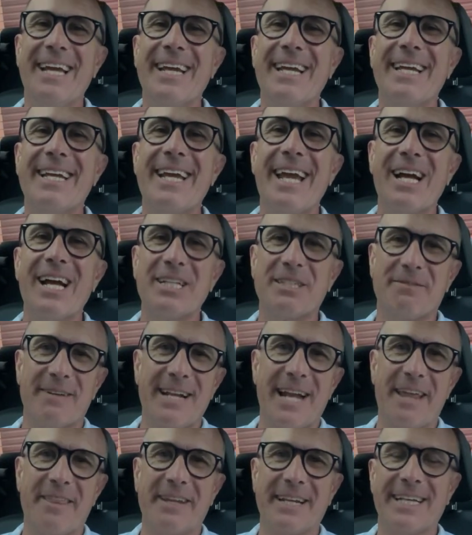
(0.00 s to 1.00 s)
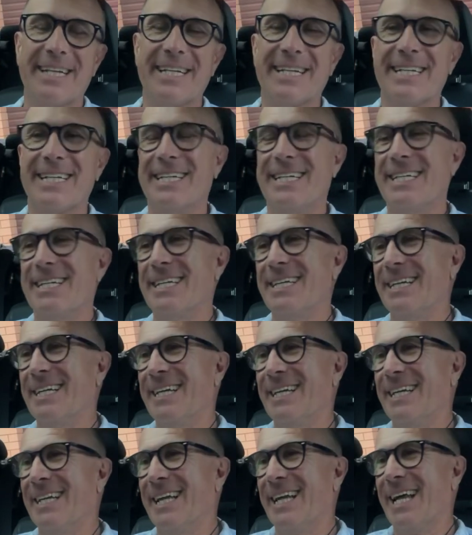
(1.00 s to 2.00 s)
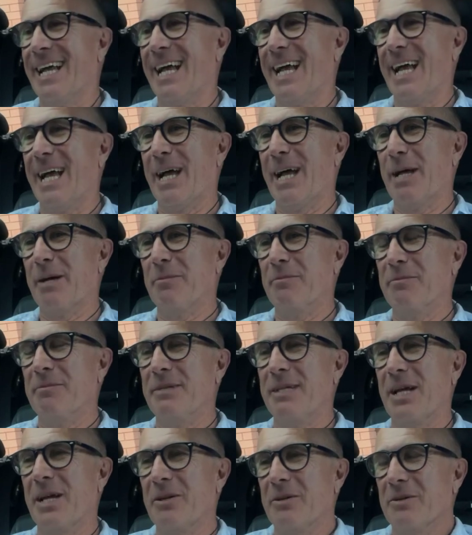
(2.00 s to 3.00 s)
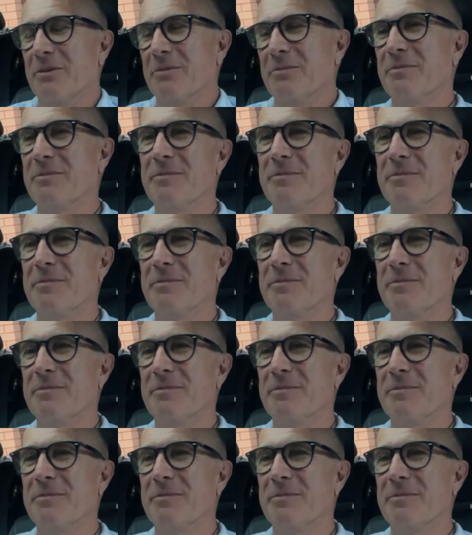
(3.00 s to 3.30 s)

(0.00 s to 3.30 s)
counts for nothing. You know,